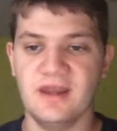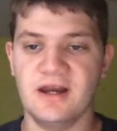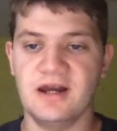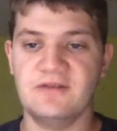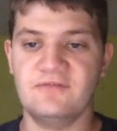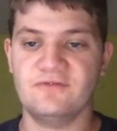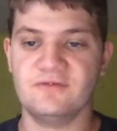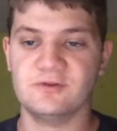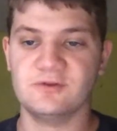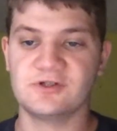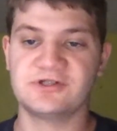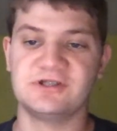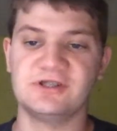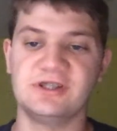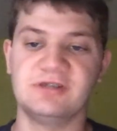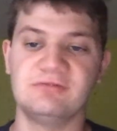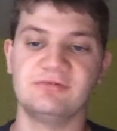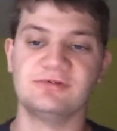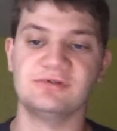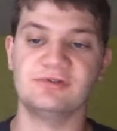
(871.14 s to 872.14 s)

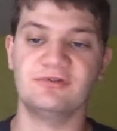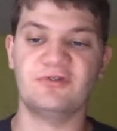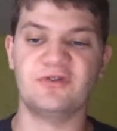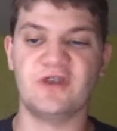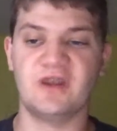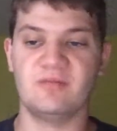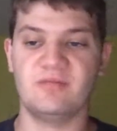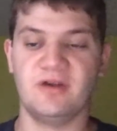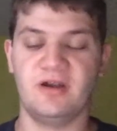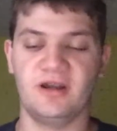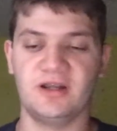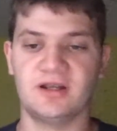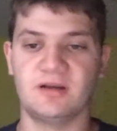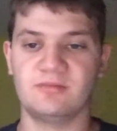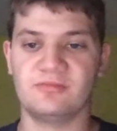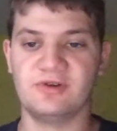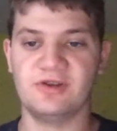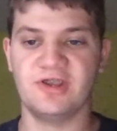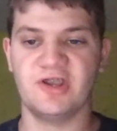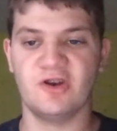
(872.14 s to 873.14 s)
Unfortunately, we're losing a
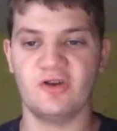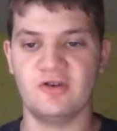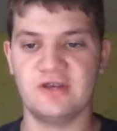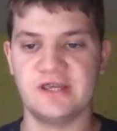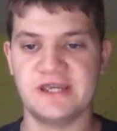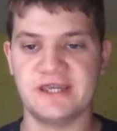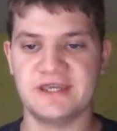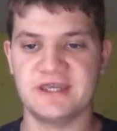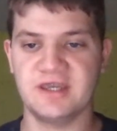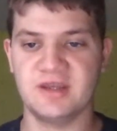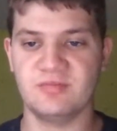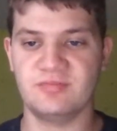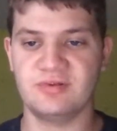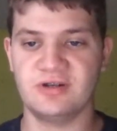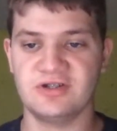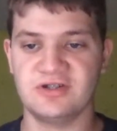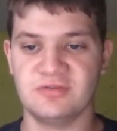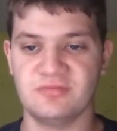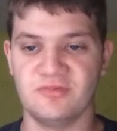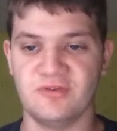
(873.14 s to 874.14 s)
Montgomery Kone at King of
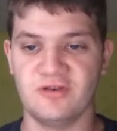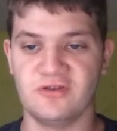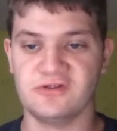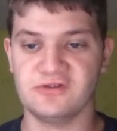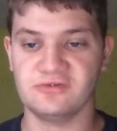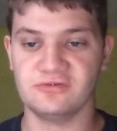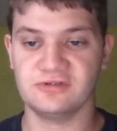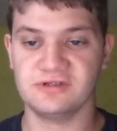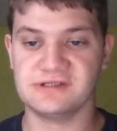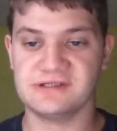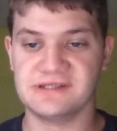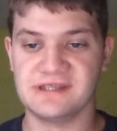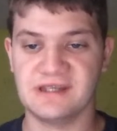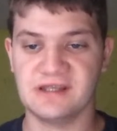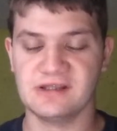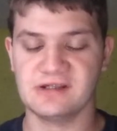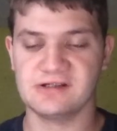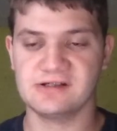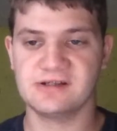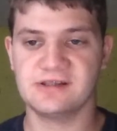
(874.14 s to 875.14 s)
Prussia Mall, Lord &
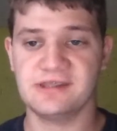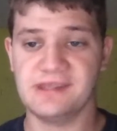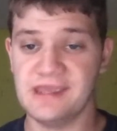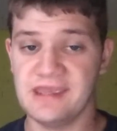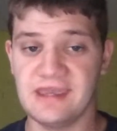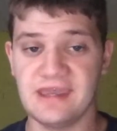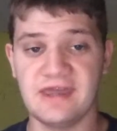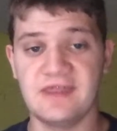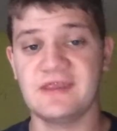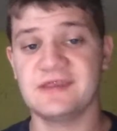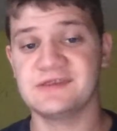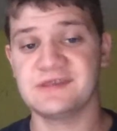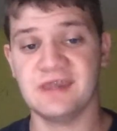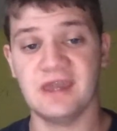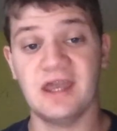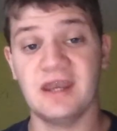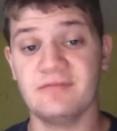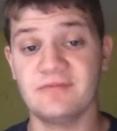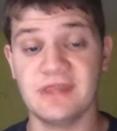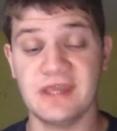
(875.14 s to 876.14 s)
Taylor. Yeah, that's
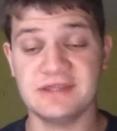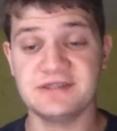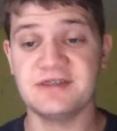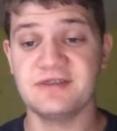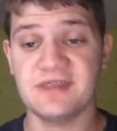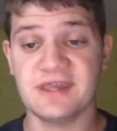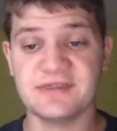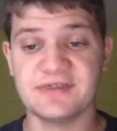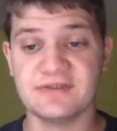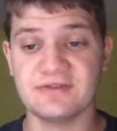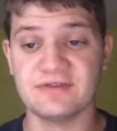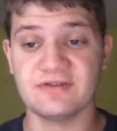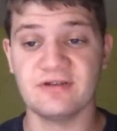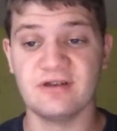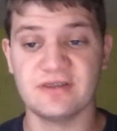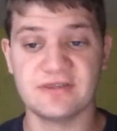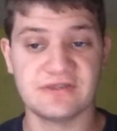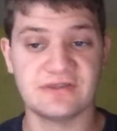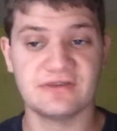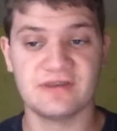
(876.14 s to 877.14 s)
a
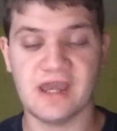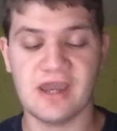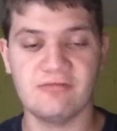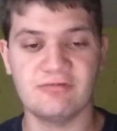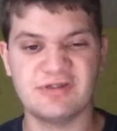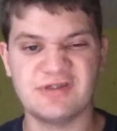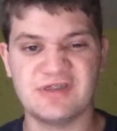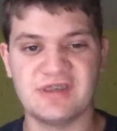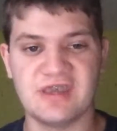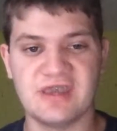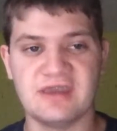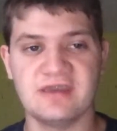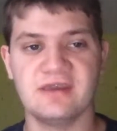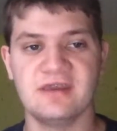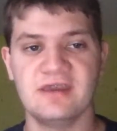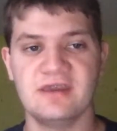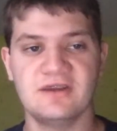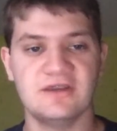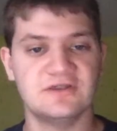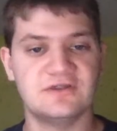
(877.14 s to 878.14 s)
loss, I would say,
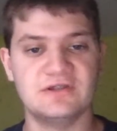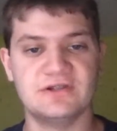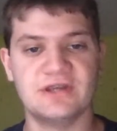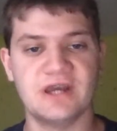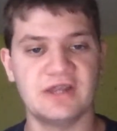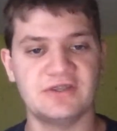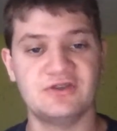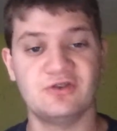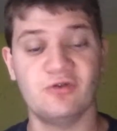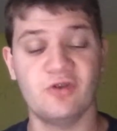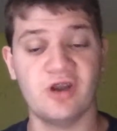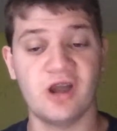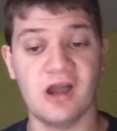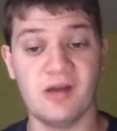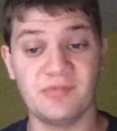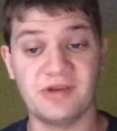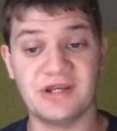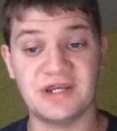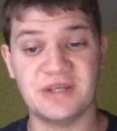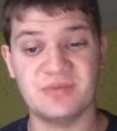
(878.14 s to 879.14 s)
because they're not too
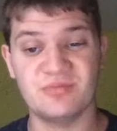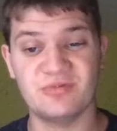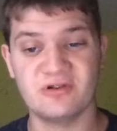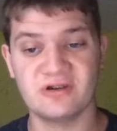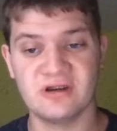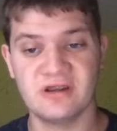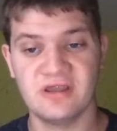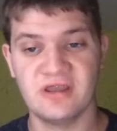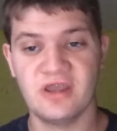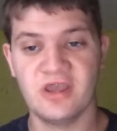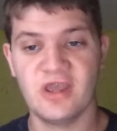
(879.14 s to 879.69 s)
common anymore.